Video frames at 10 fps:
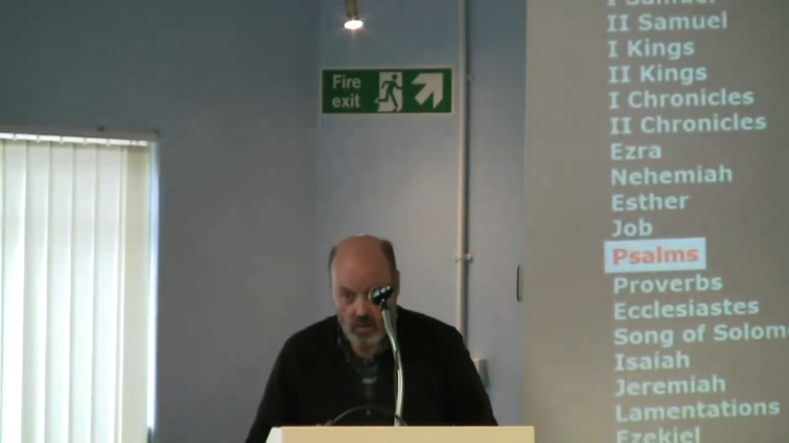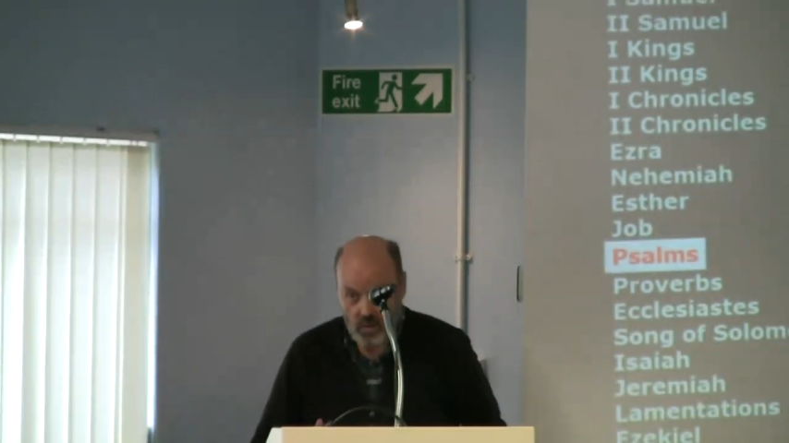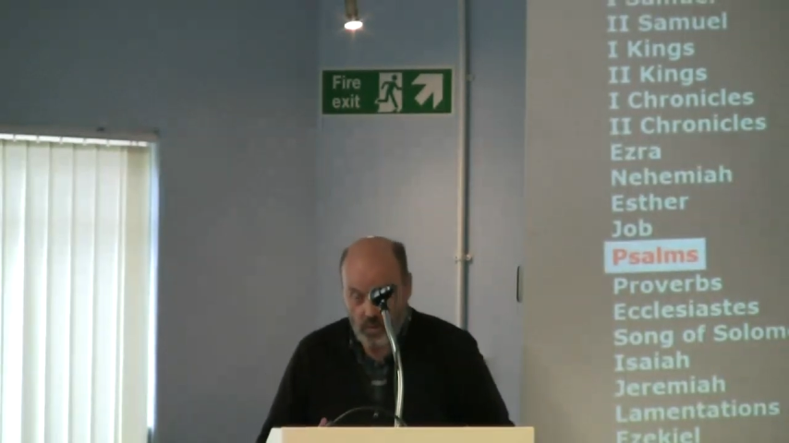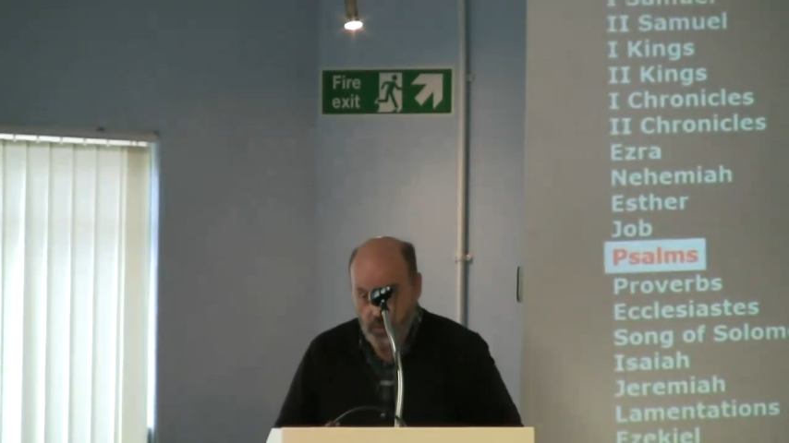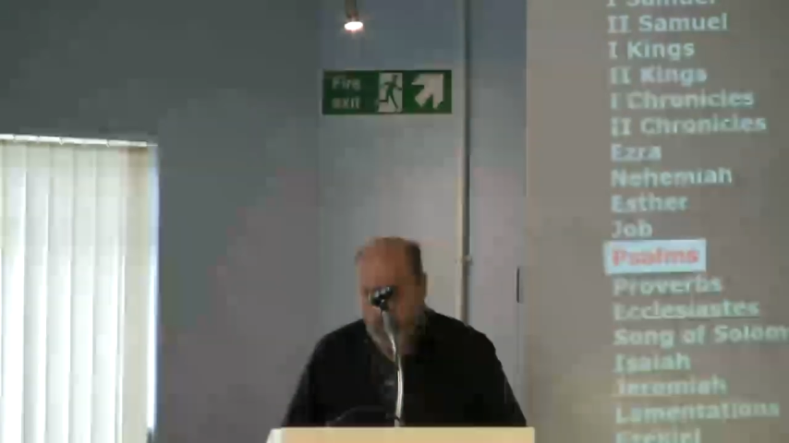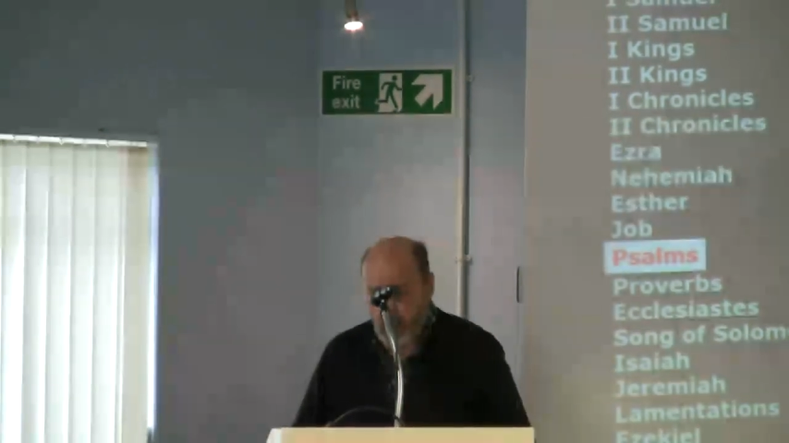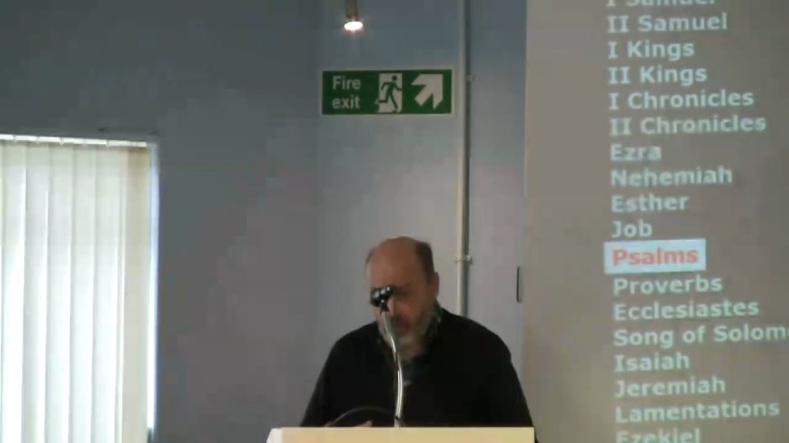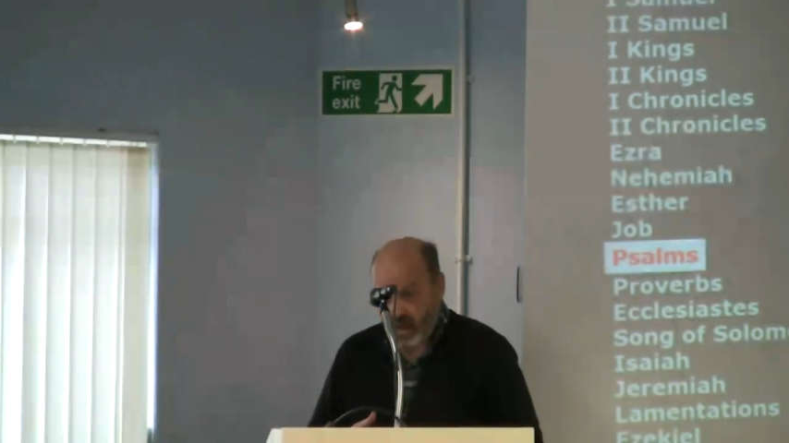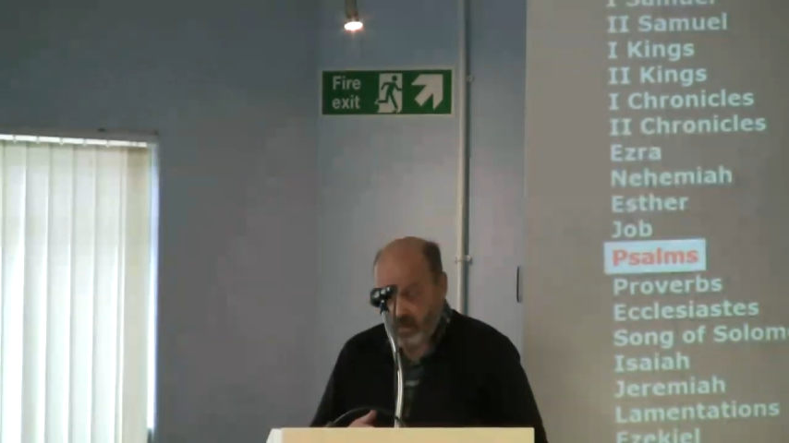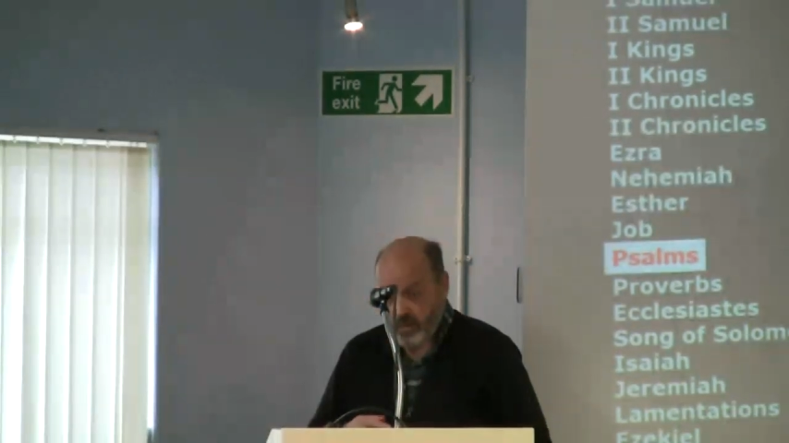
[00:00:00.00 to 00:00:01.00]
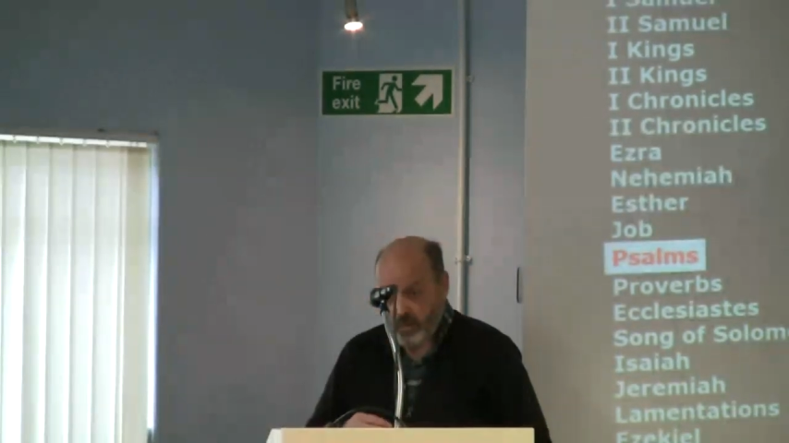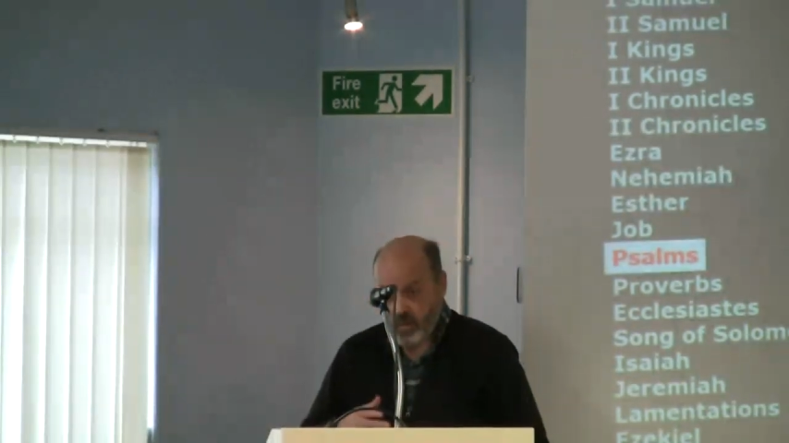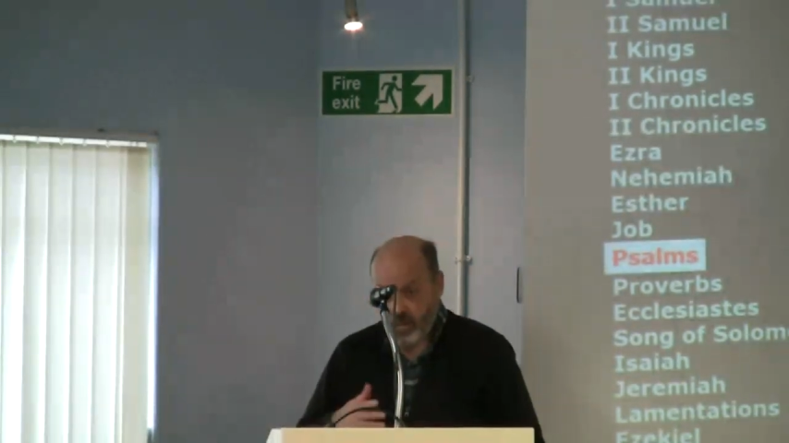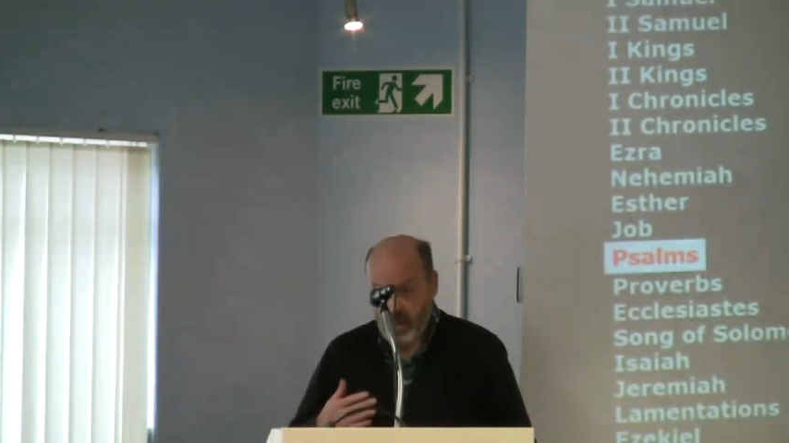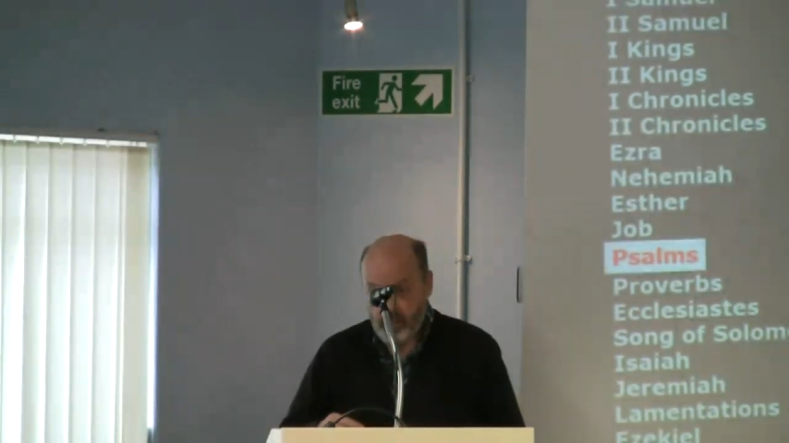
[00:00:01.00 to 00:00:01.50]
to
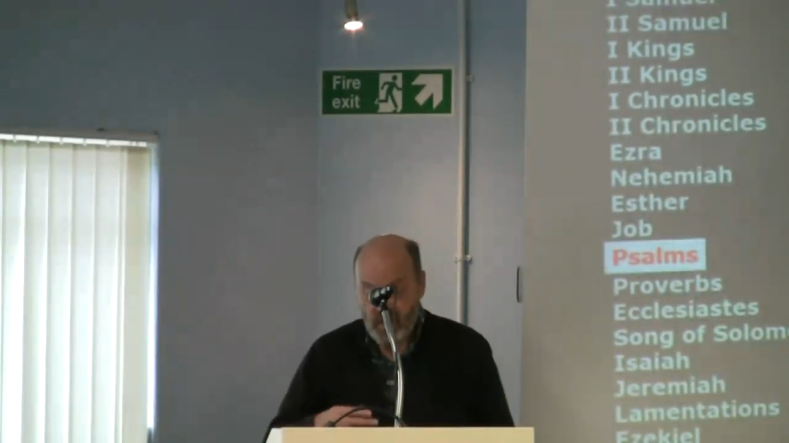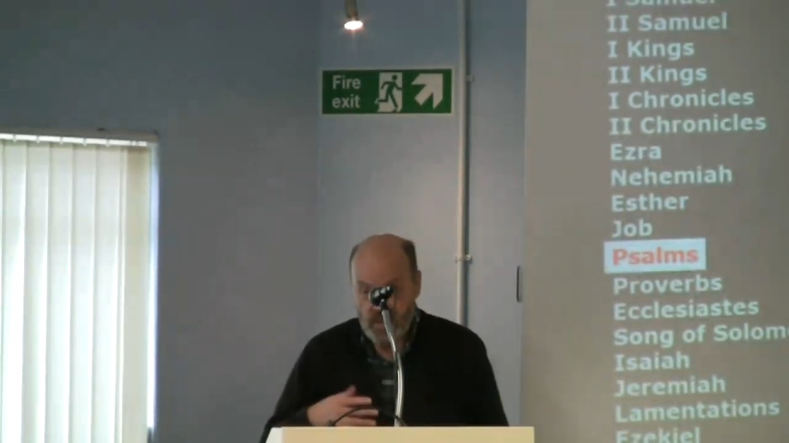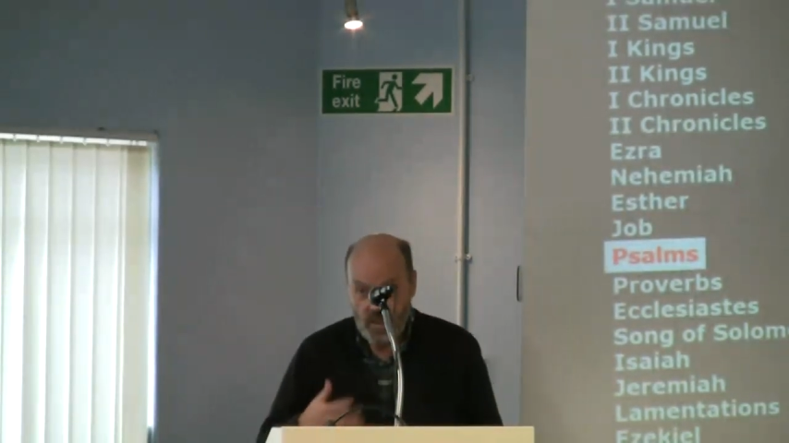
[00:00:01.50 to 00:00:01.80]
make peace